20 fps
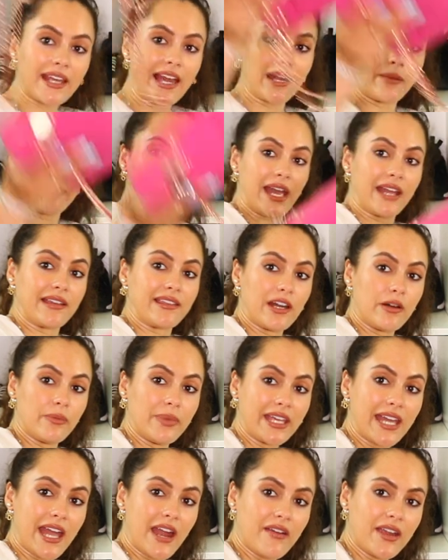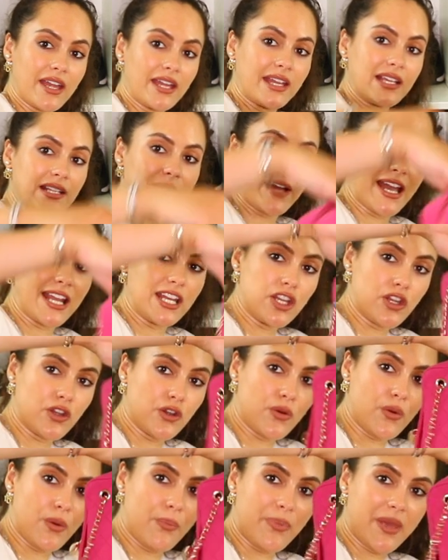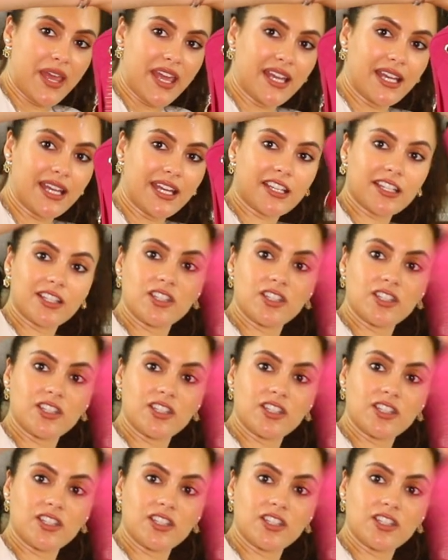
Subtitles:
handbag that I'll be carrying is my new pink